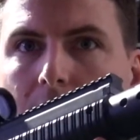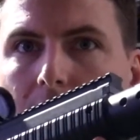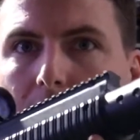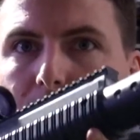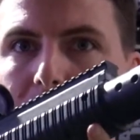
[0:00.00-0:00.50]

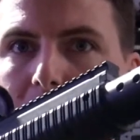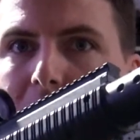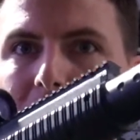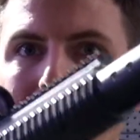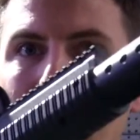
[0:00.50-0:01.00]
It will
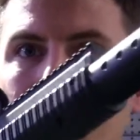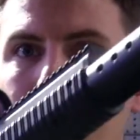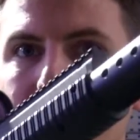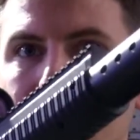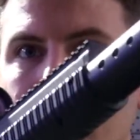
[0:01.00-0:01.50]
pop
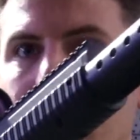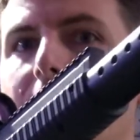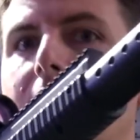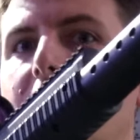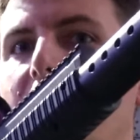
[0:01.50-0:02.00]
out
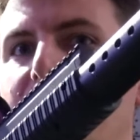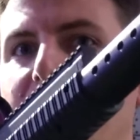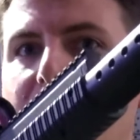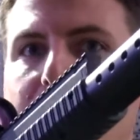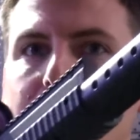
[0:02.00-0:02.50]
a
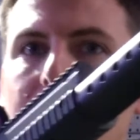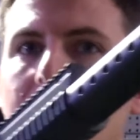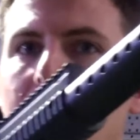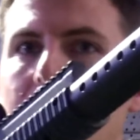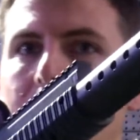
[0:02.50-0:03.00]

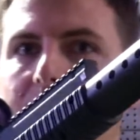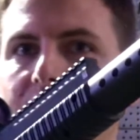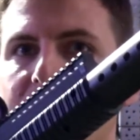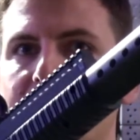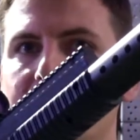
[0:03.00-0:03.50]
few
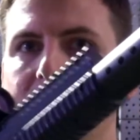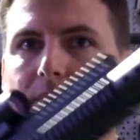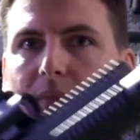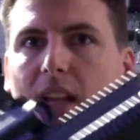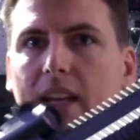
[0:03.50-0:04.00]
inches,
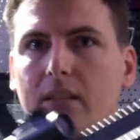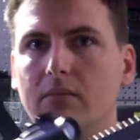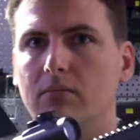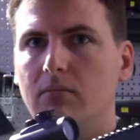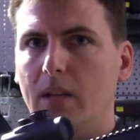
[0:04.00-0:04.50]

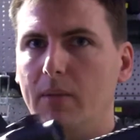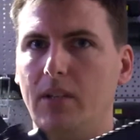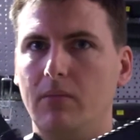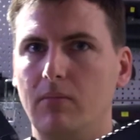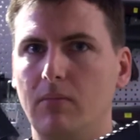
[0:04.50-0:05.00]
like
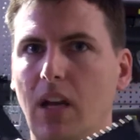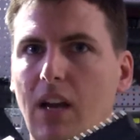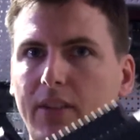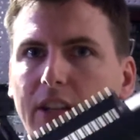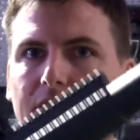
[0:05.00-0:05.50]
maybe
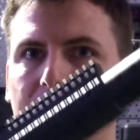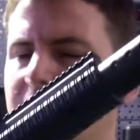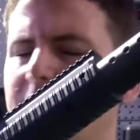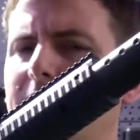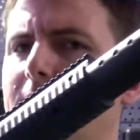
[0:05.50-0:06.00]
half an inch or
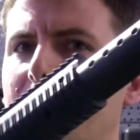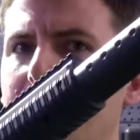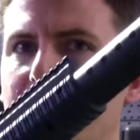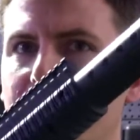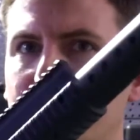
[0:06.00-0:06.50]
something.
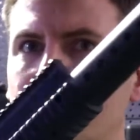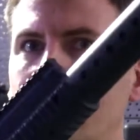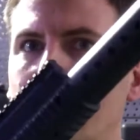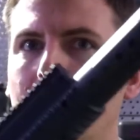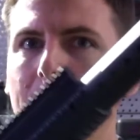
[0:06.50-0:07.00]
I'm not
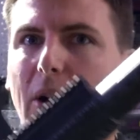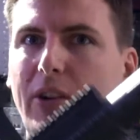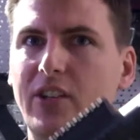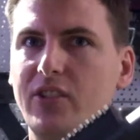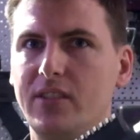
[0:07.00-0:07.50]
sure
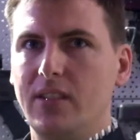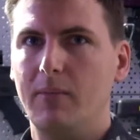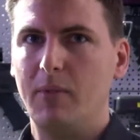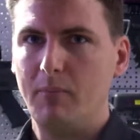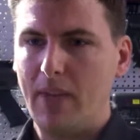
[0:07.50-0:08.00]
about inches,
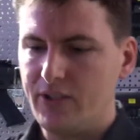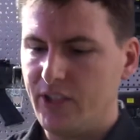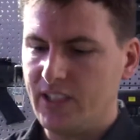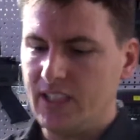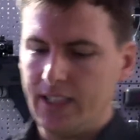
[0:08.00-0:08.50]
I'm a
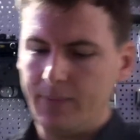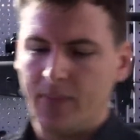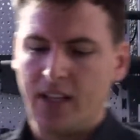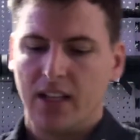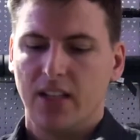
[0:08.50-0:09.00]
metric guy.
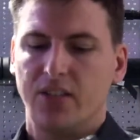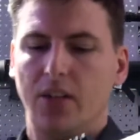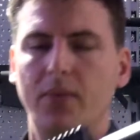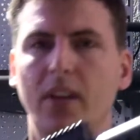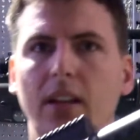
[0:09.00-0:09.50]

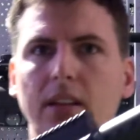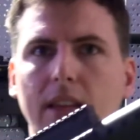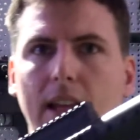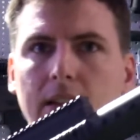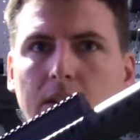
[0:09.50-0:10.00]
So
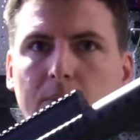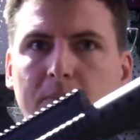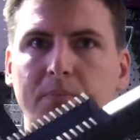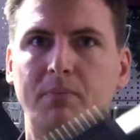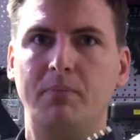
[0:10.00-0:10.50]
then
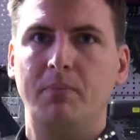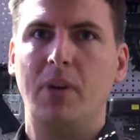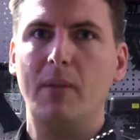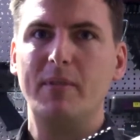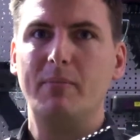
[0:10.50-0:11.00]
you
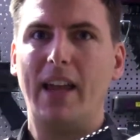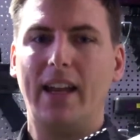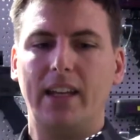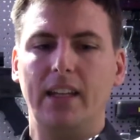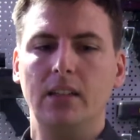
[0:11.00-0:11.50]
pop it
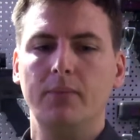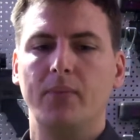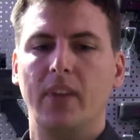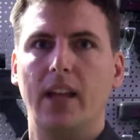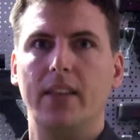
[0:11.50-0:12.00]
back
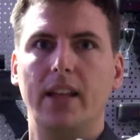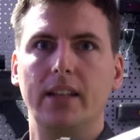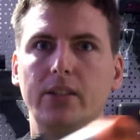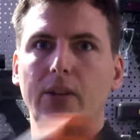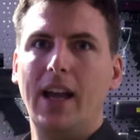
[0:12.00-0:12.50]
in, and
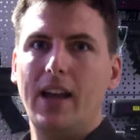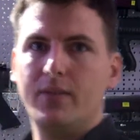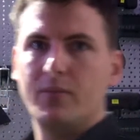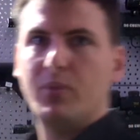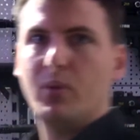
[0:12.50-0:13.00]
then you
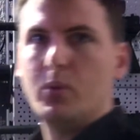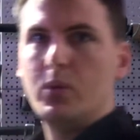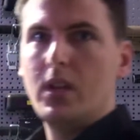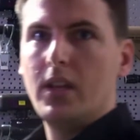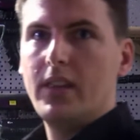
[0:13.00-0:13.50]
have to
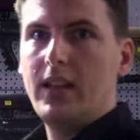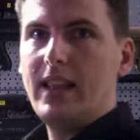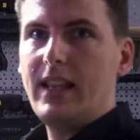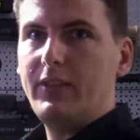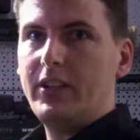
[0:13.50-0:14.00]
pull the
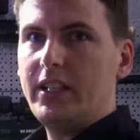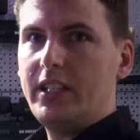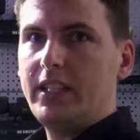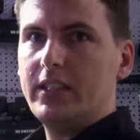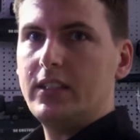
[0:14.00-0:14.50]
lever
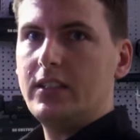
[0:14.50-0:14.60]
here